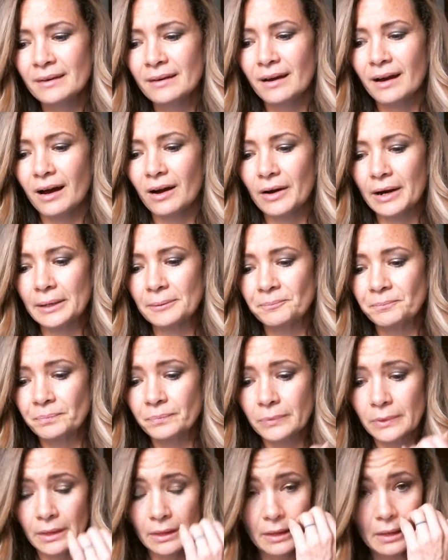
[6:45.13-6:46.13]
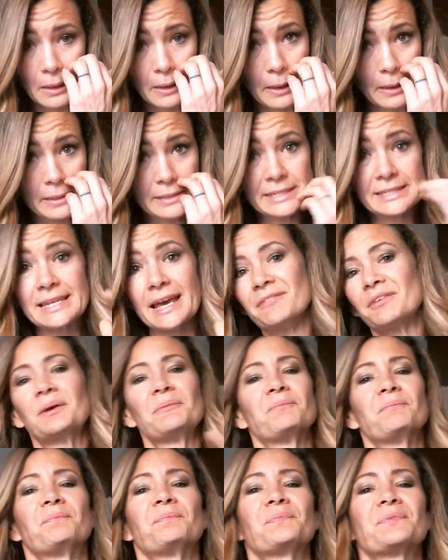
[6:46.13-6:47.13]
All right,
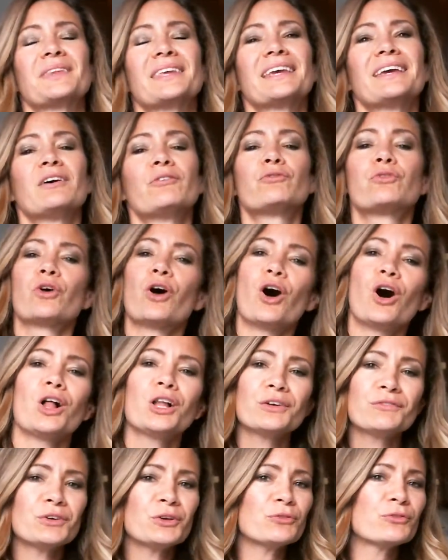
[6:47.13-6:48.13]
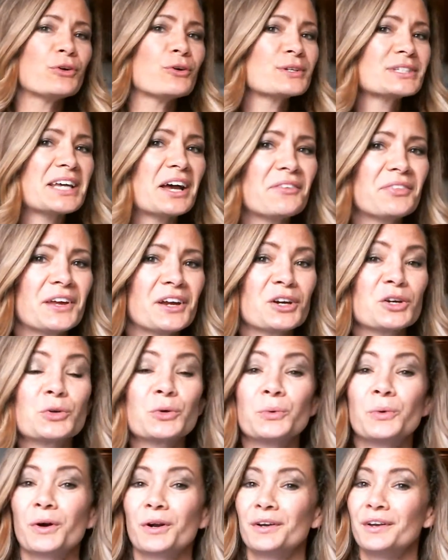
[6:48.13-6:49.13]
7. For all of you folks out there
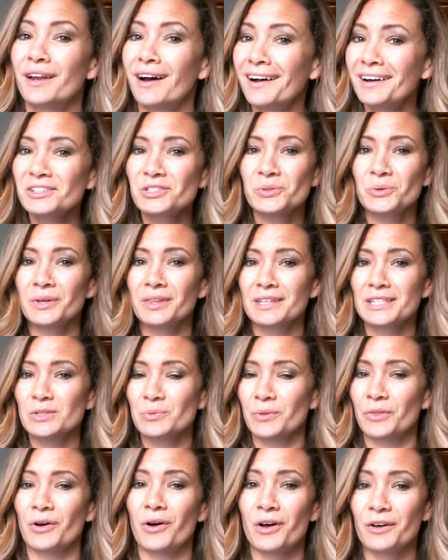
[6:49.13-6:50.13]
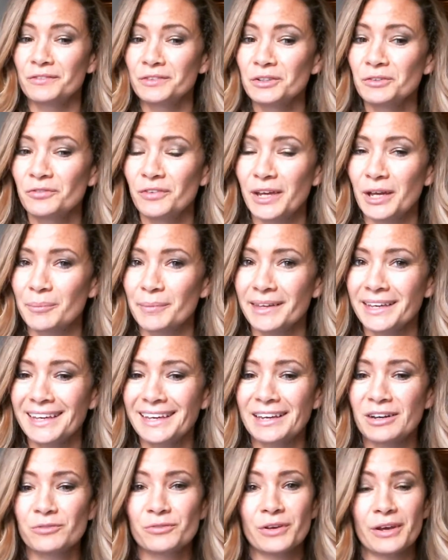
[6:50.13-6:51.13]
who are not doing this with all of your family,
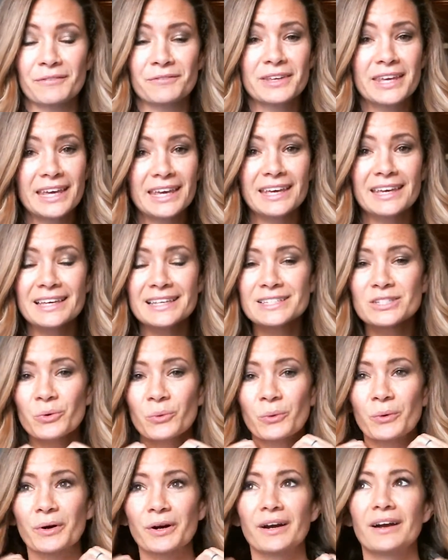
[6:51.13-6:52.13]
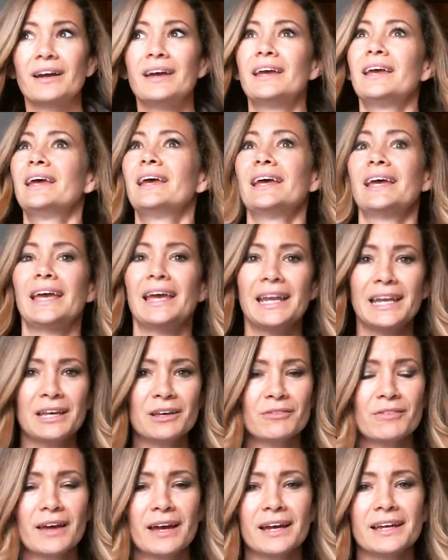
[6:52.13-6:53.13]
and if you have kids or any
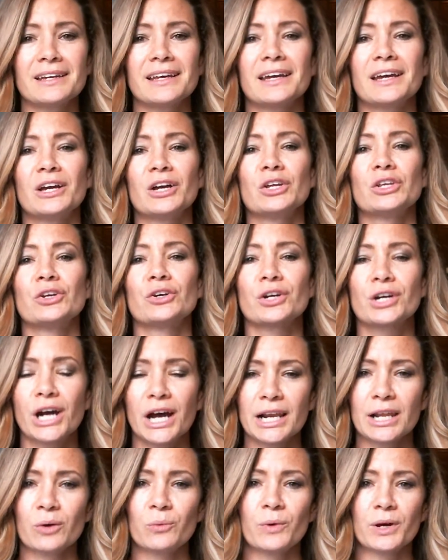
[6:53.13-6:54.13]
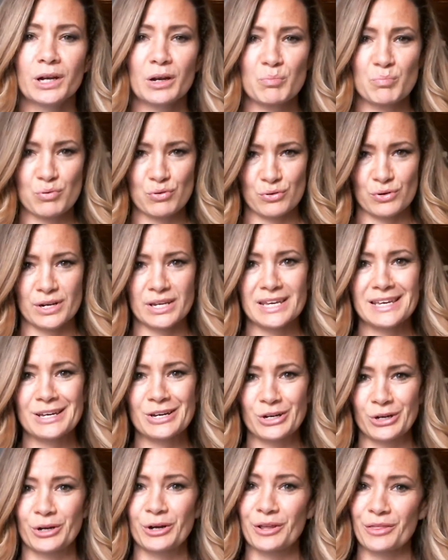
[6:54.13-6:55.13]
of that, you're going to want to
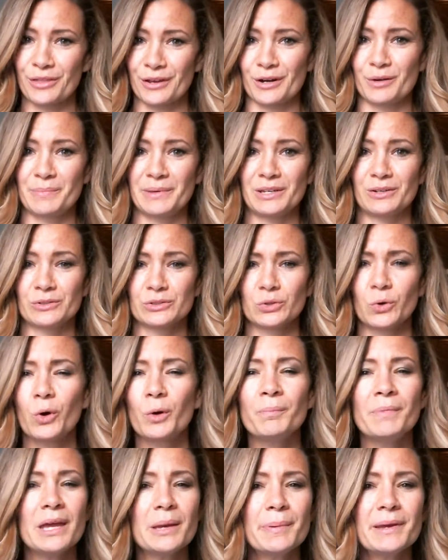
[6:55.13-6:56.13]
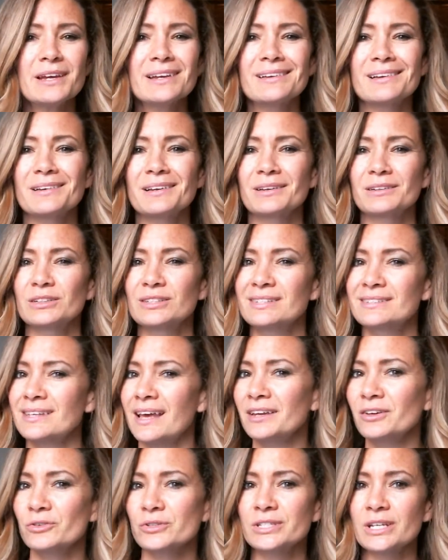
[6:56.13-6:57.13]
pre-cook their meals, or maybe
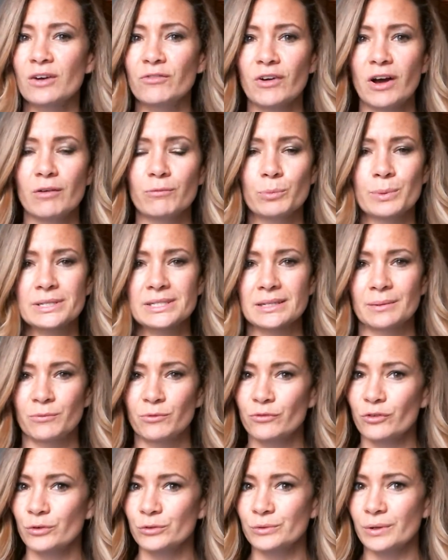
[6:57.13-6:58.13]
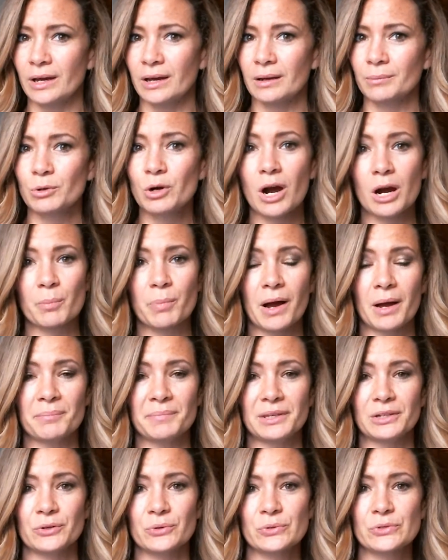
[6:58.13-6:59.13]
set yourself up with some crock pot
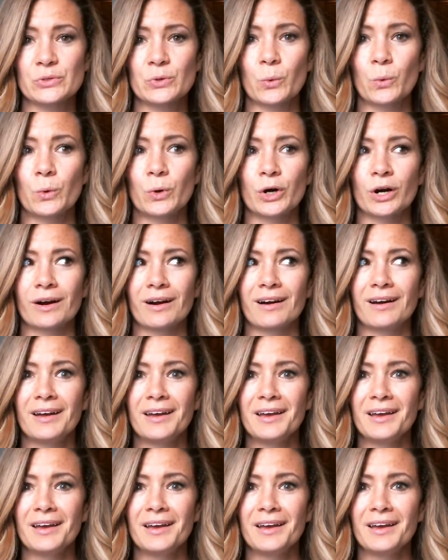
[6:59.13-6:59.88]
meals, or